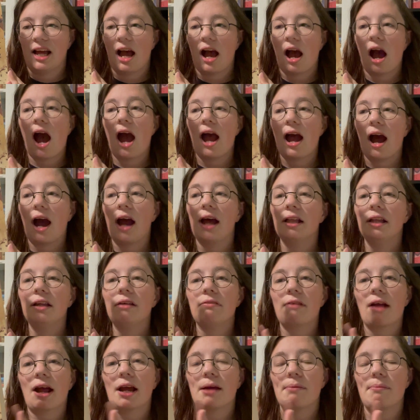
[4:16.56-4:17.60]
I highly
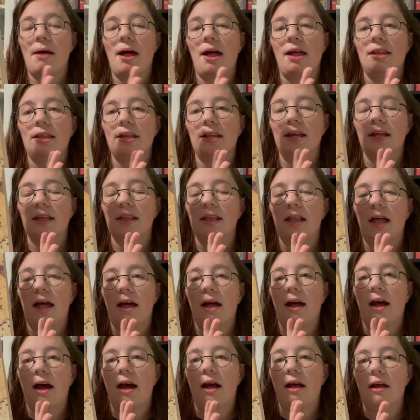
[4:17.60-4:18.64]
recommend
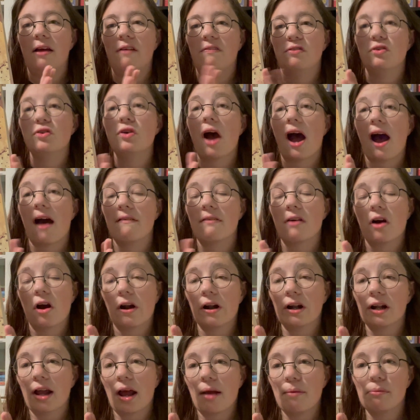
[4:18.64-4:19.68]
that if you have a
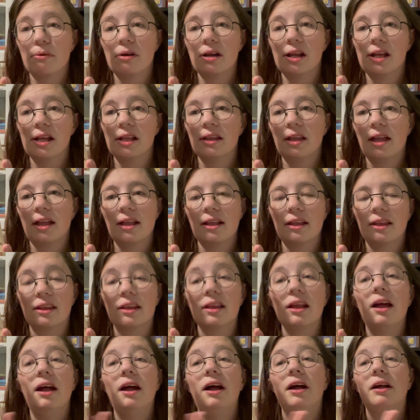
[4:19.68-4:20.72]
hard time reading this,
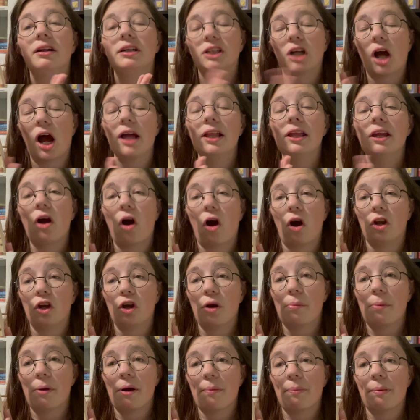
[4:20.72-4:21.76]
try the
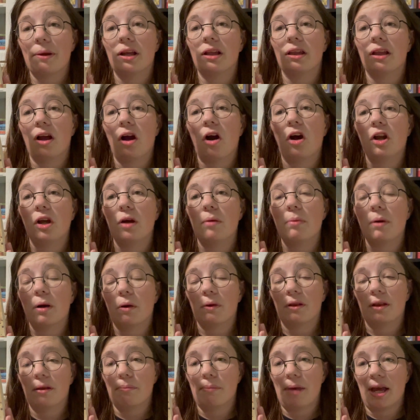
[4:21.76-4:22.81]
audiobook because the audiobook
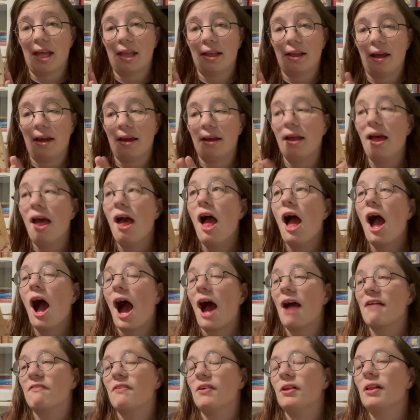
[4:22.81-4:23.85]
was amazing.
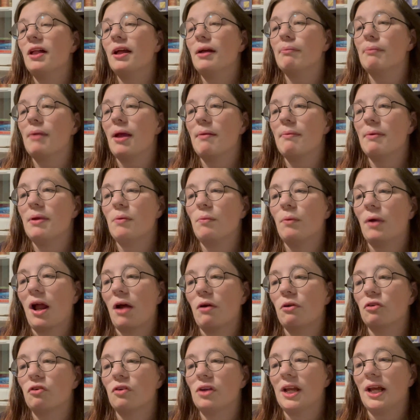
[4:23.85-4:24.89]
I feel like maybe when I
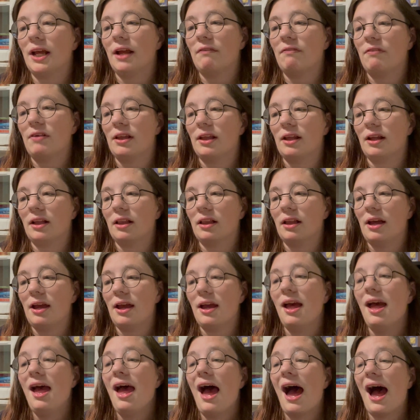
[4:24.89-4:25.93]
was reading it physically,
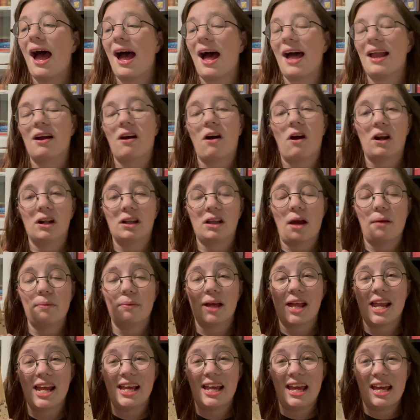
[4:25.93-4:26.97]
I had a hard time
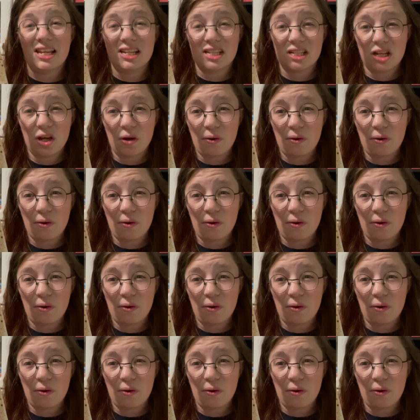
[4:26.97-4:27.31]
getting into